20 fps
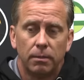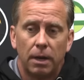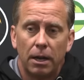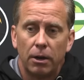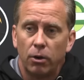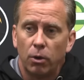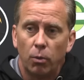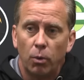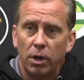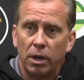I
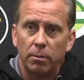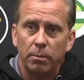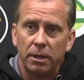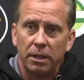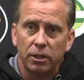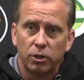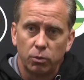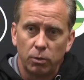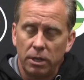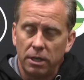don't know what it'd be
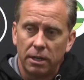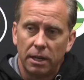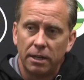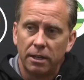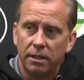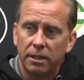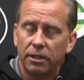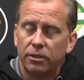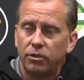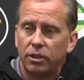this week. I
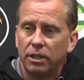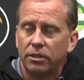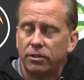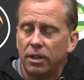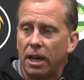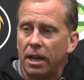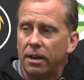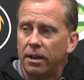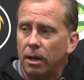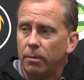didn't get a chance
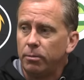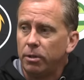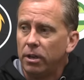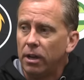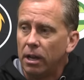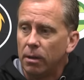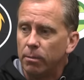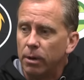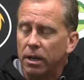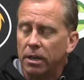to add it up
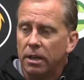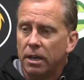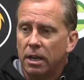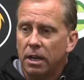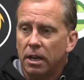today, but